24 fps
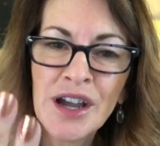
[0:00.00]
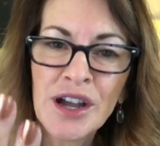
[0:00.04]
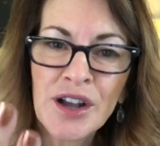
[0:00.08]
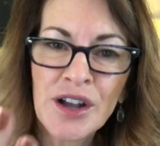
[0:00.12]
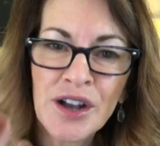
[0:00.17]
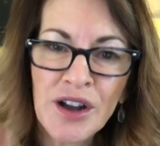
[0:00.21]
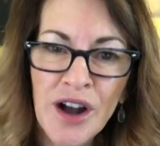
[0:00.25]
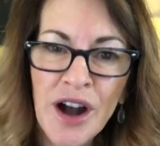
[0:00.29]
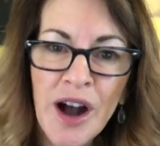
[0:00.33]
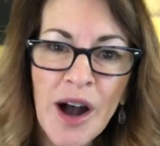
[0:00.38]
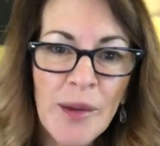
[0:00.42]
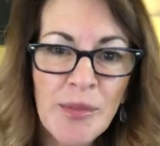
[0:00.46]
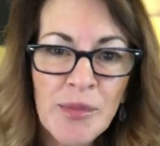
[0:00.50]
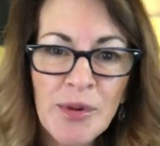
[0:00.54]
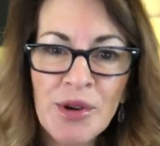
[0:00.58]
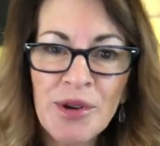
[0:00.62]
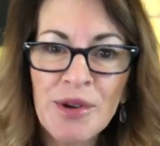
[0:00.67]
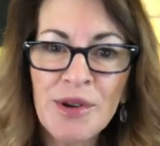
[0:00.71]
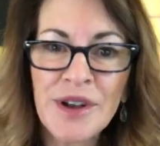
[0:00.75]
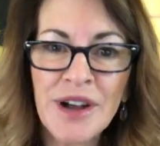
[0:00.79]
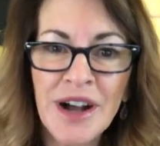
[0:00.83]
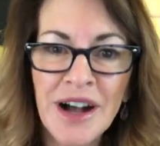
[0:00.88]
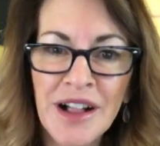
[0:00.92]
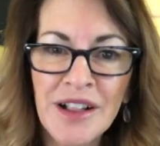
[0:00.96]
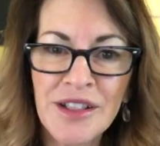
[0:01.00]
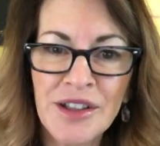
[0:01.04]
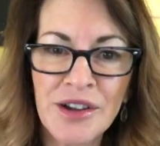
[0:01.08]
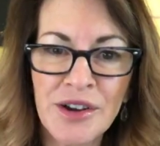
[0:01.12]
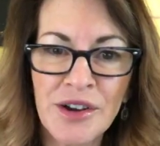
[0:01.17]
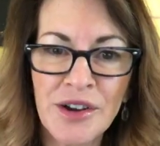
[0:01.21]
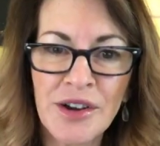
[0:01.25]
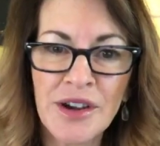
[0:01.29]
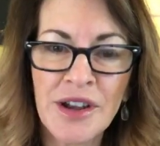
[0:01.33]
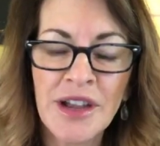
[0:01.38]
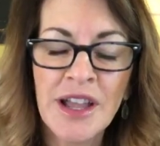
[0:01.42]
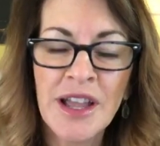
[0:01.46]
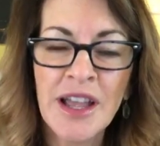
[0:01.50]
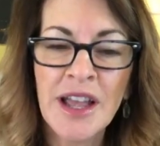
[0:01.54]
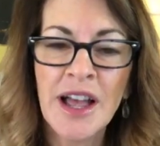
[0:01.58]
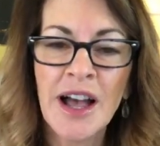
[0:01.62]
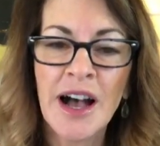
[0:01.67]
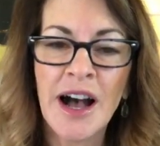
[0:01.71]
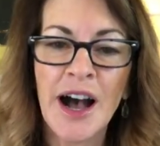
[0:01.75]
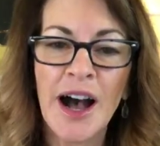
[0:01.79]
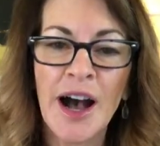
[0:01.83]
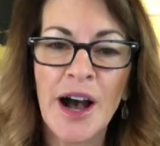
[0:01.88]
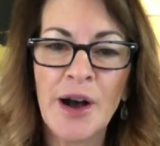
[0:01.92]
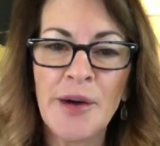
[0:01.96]
copper color.
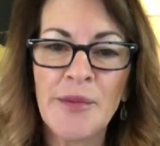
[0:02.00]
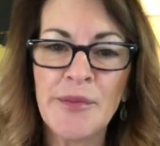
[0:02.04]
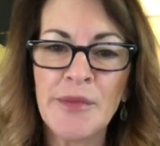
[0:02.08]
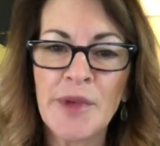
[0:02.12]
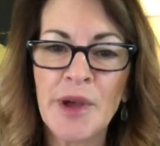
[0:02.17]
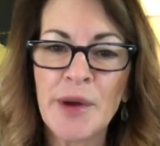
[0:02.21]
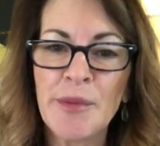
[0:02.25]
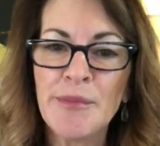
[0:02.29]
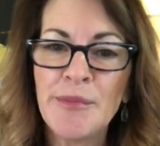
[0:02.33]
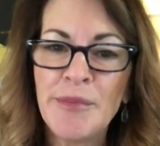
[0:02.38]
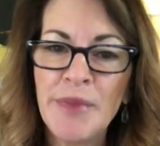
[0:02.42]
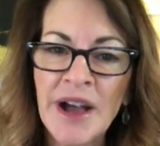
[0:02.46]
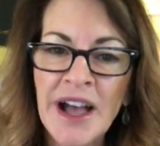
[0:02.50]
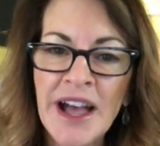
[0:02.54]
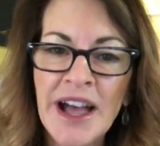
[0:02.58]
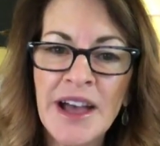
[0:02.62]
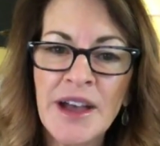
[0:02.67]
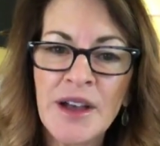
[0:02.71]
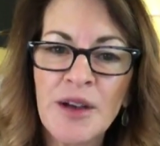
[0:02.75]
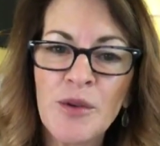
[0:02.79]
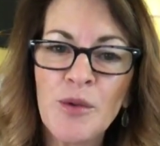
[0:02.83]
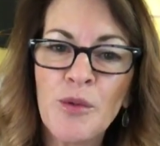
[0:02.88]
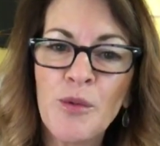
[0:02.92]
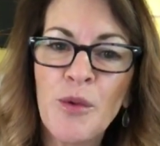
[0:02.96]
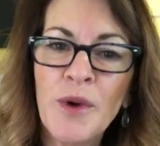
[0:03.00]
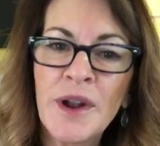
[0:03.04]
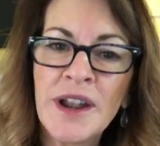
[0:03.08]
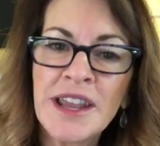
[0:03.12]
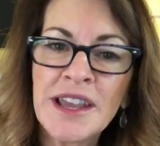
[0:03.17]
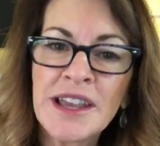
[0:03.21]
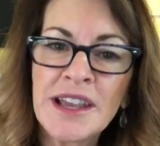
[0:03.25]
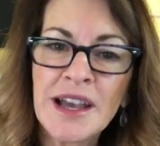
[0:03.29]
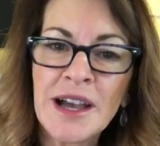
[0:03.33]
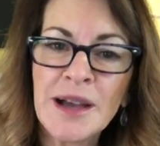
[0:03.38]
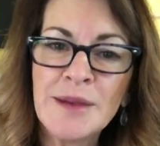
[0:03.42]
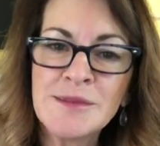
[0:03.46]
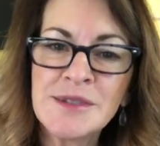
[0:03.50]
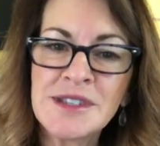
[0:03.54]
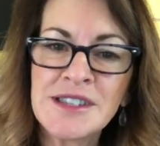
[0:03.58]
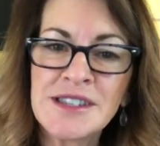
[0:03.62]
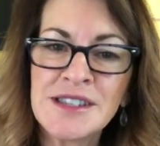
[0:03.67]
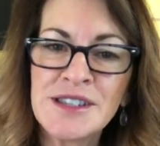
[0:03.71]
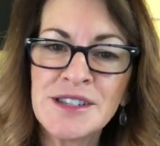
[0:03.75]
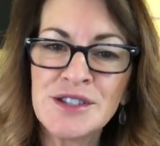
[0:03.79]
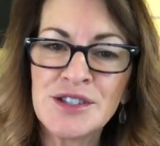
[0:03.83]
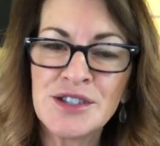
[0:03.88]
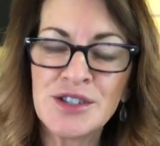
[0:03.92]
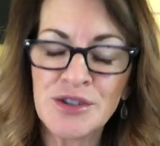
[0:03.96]
But when it comes
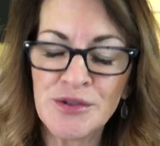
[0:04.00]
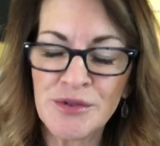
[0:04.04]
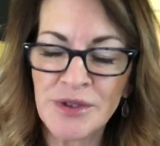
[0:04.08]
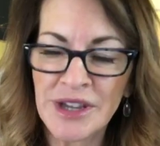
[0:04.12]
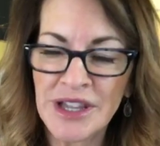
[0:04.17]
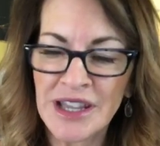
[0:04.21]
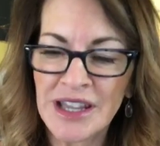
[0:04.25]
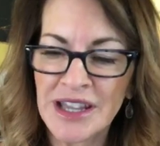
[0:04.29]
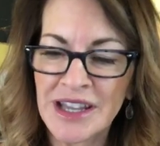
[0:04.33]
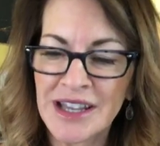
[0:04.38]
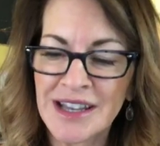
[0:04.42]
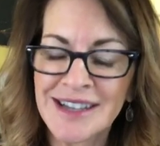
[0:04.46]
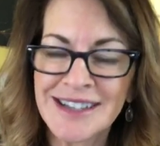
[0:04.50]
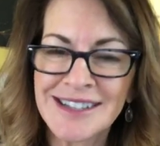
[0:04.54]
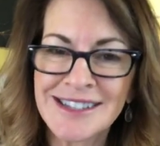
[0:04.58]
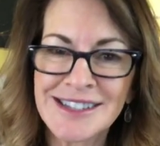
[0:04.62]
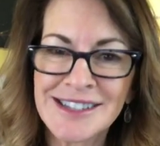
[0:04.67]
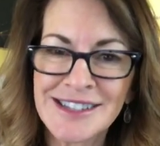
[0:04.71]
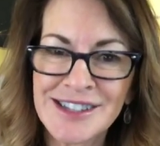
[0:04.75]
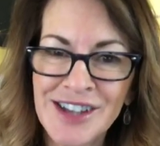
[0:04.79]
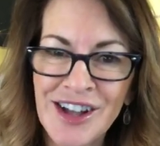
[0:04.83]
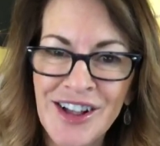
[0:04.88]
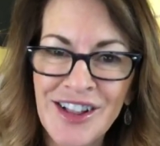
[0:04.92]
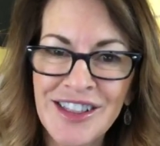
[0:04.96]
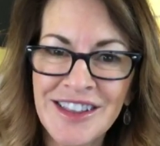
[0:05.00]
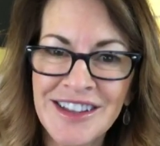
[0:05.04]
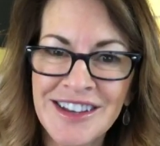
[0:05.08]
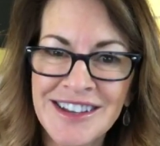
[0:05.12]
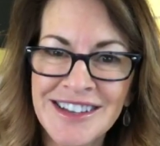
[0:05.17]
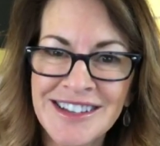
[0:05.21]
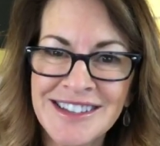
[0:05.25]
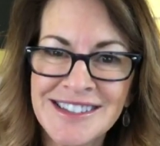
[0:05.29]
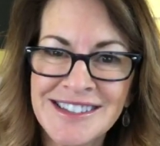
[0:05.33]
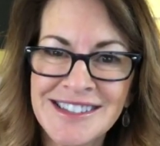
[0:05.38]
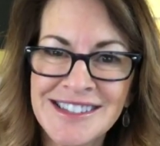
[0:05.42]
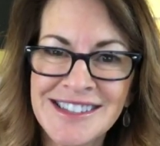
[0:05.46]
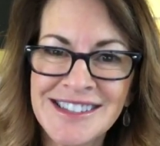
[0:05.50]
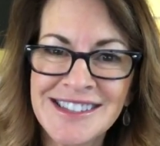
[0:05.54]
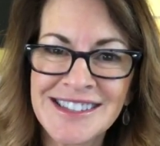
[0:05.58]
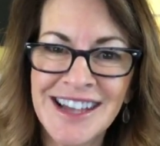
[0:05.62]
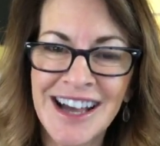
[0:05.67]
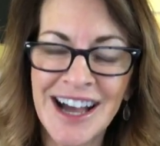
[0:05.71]
to doing solids,